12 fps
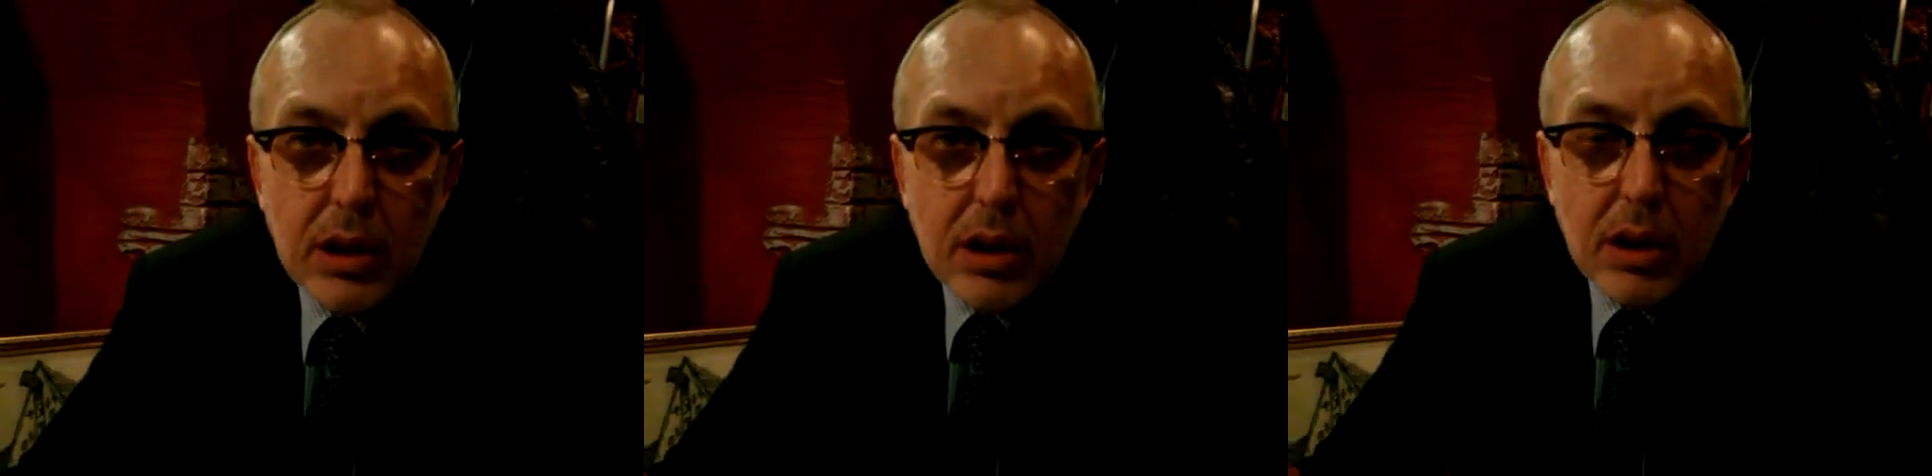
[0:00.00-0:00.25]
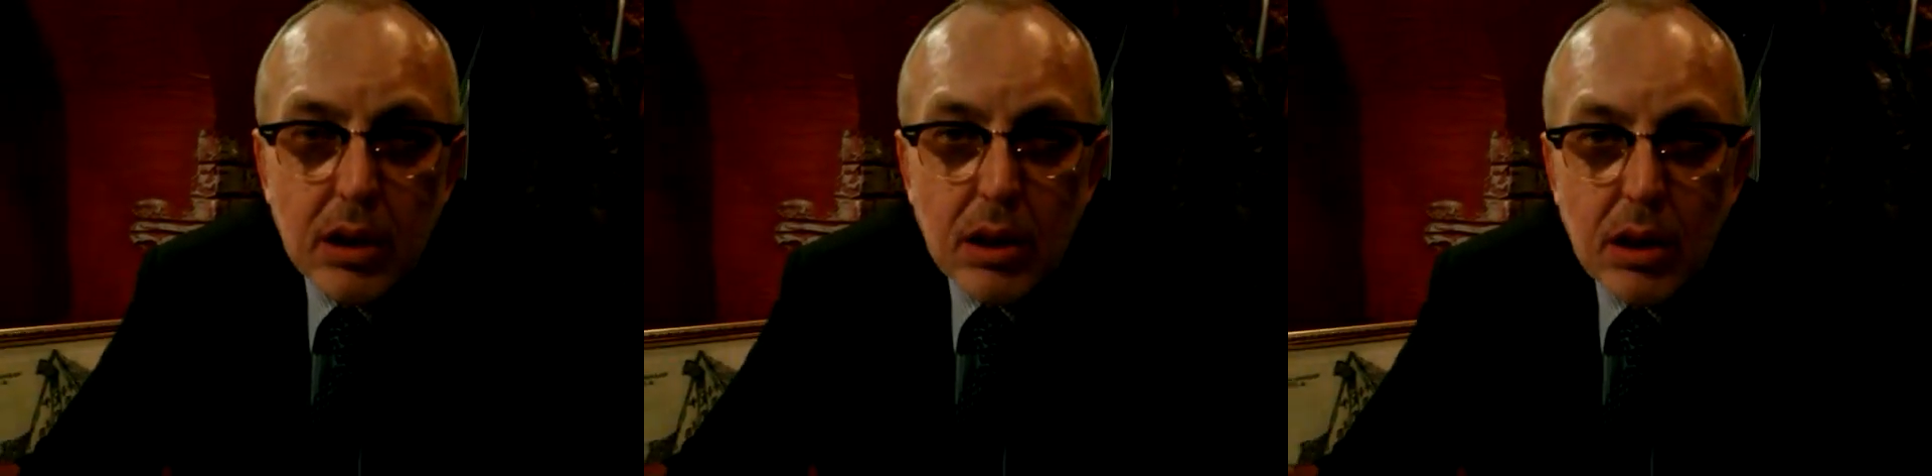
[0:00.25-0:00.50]
of
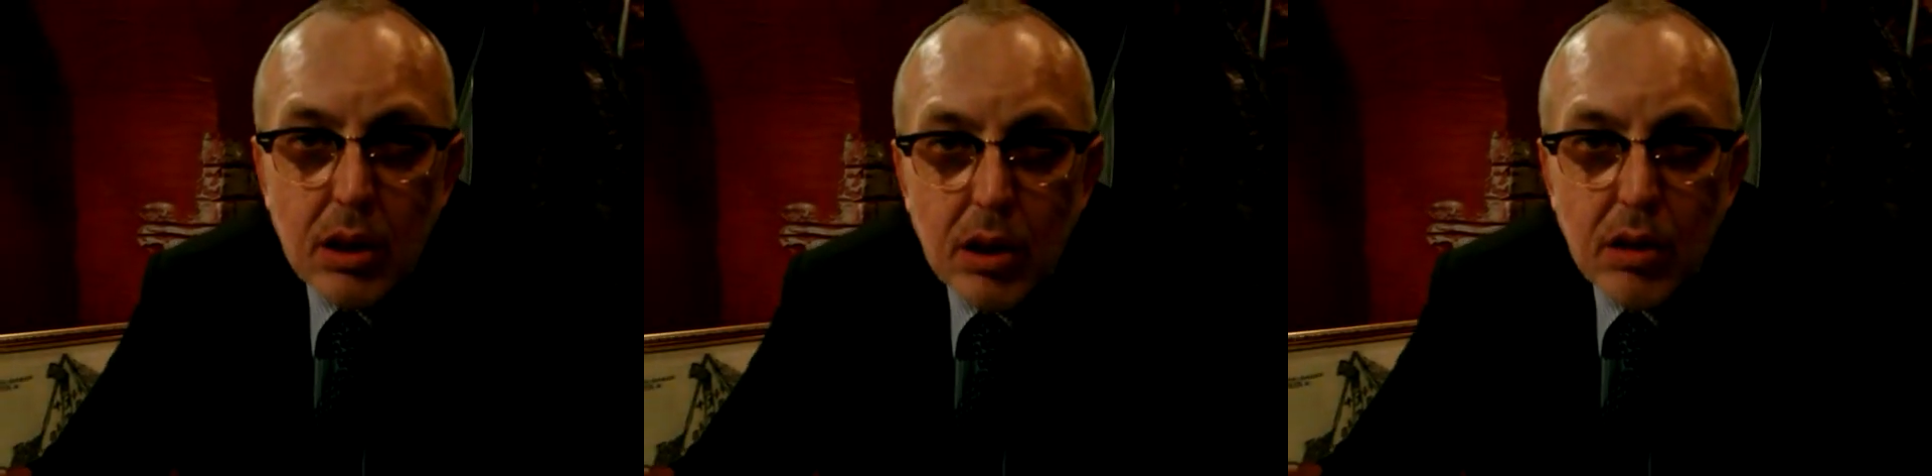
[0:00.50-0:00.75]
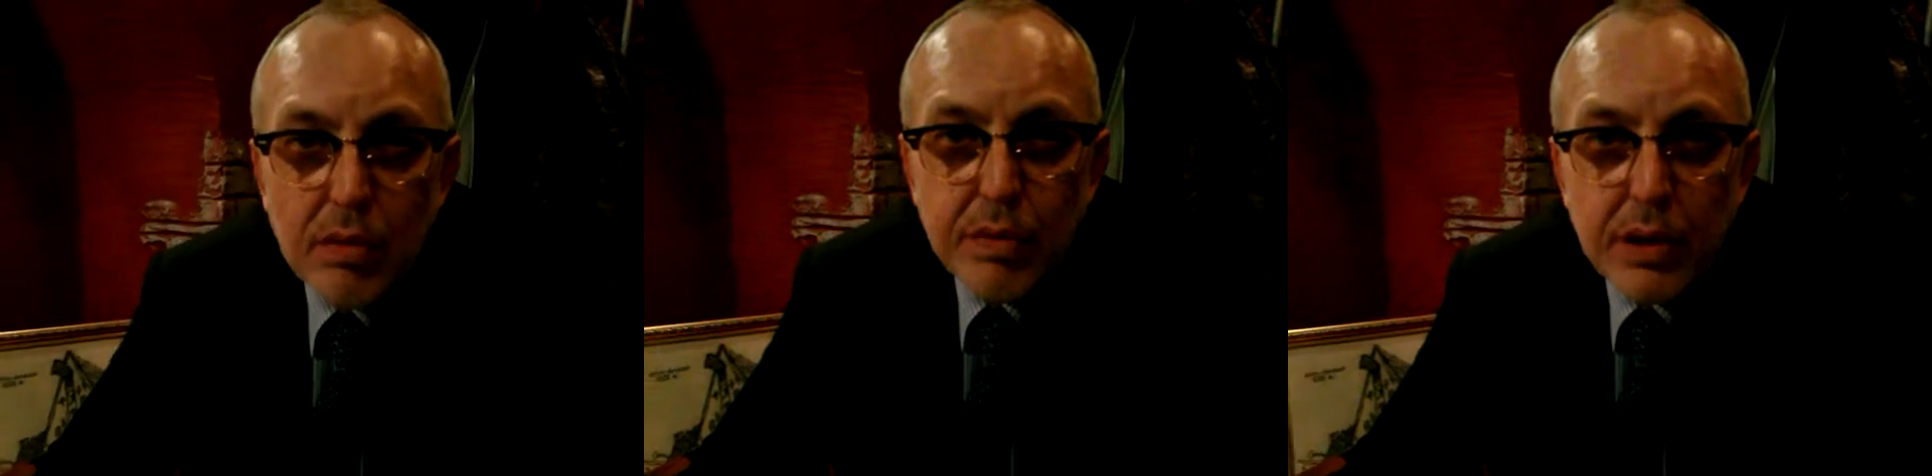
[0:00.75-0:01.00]

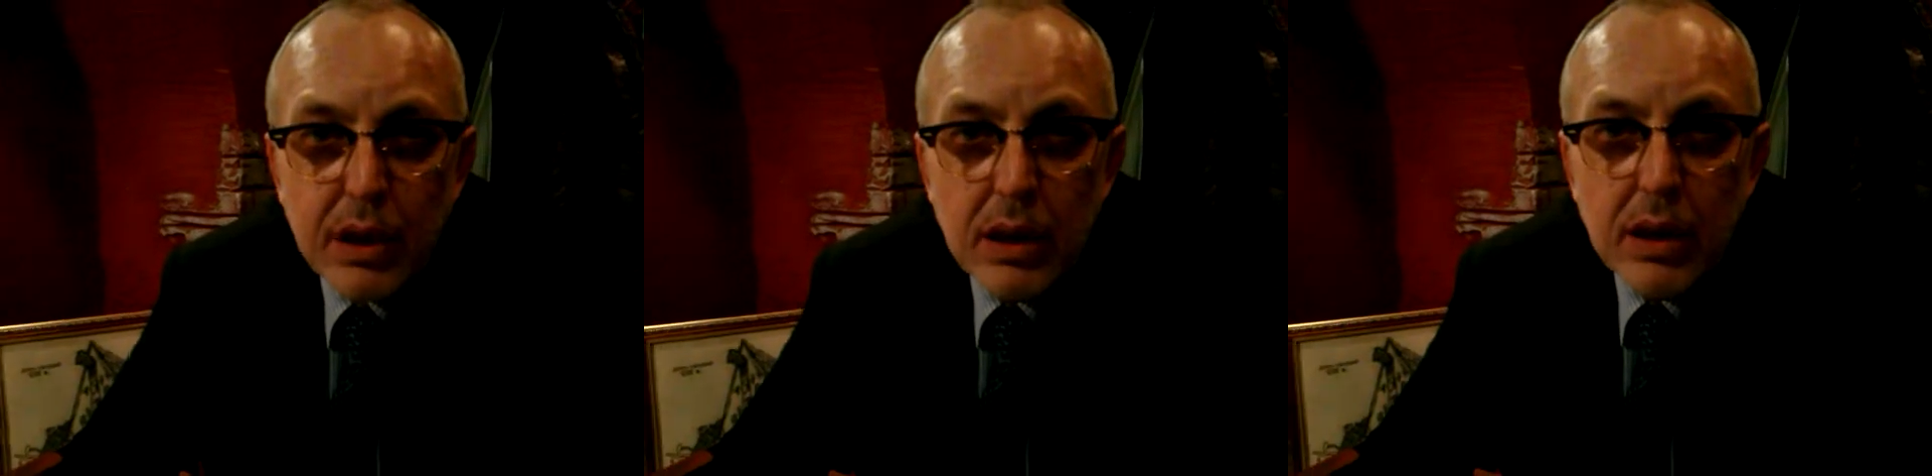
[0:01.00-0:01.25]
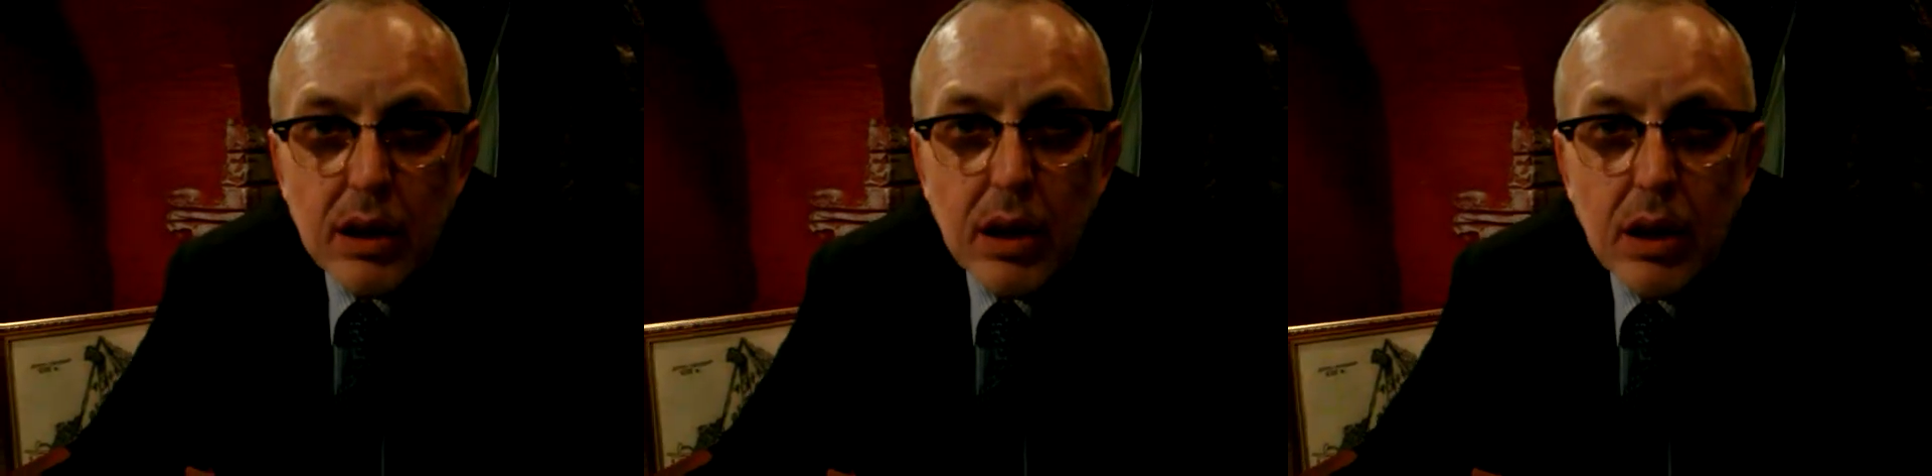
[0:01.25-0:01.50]

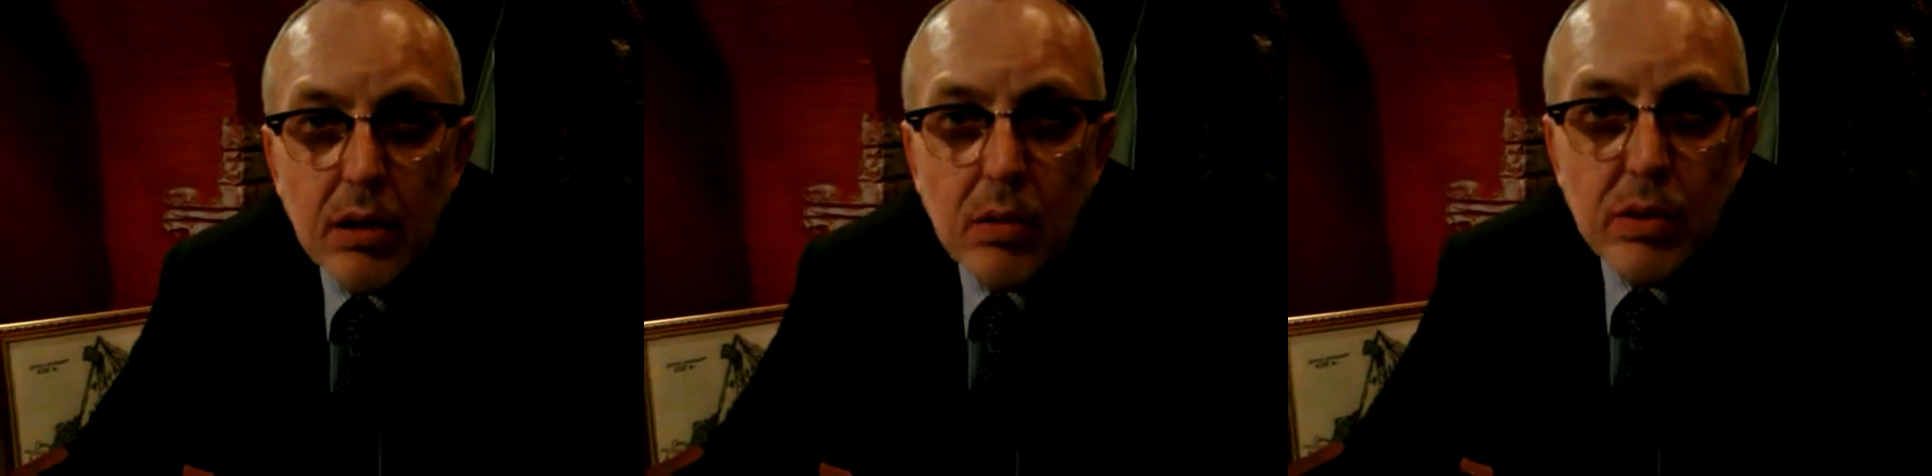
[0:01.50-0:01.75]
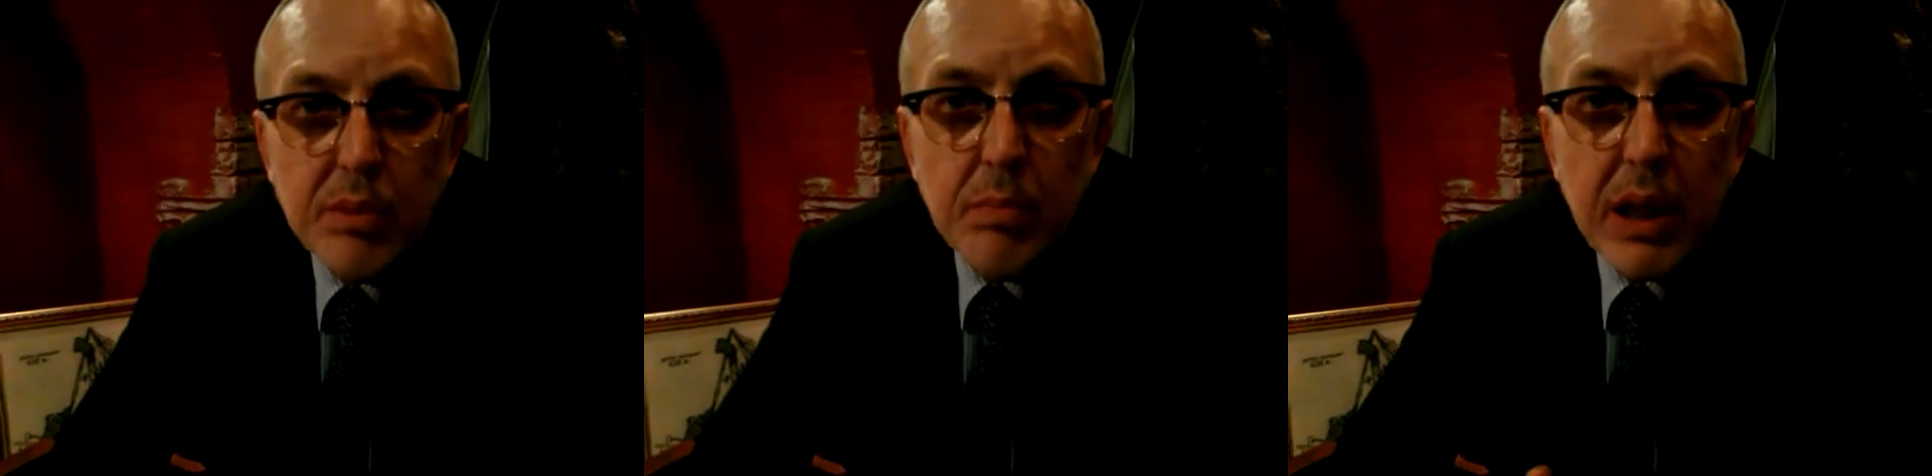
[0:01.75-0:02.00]
an
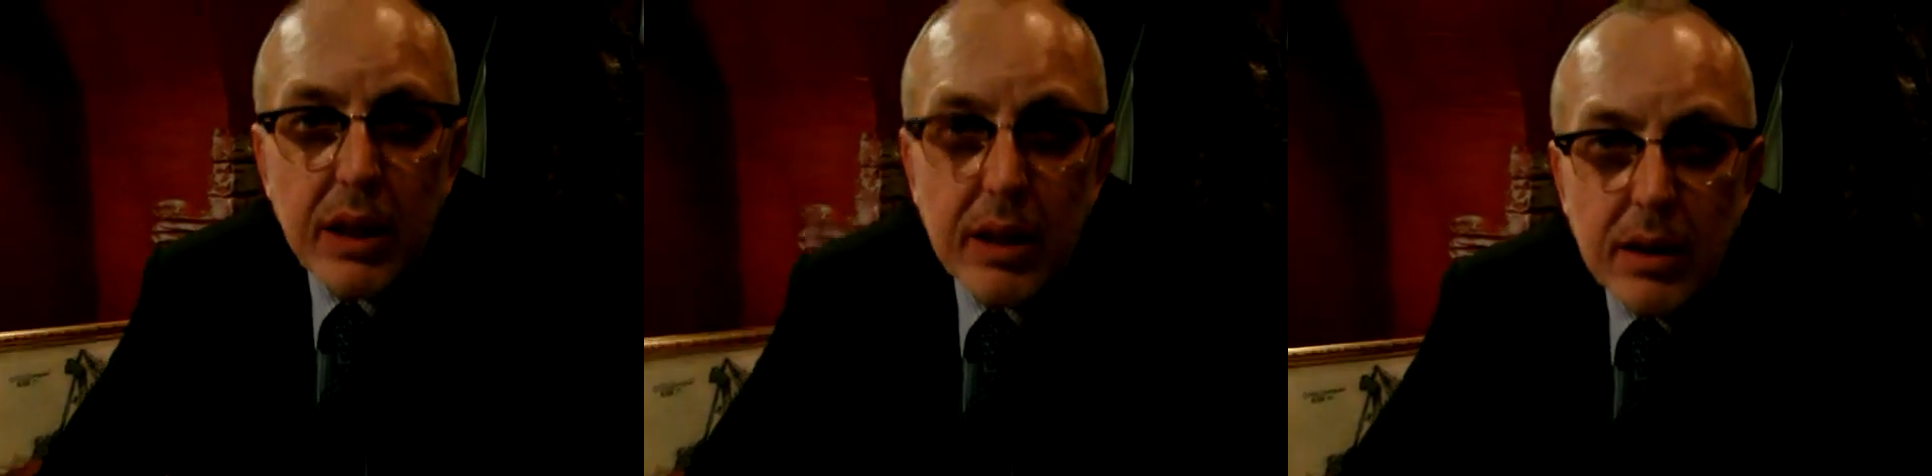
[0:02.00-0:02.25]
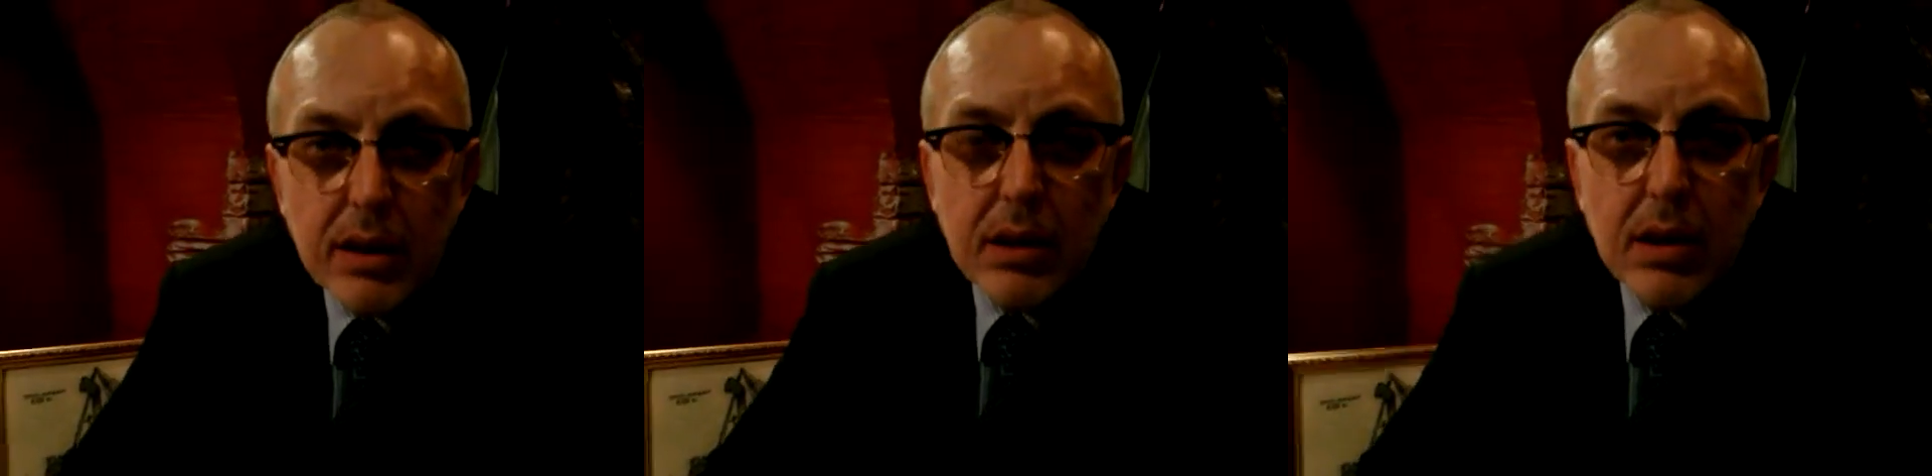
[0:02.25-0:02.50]
old man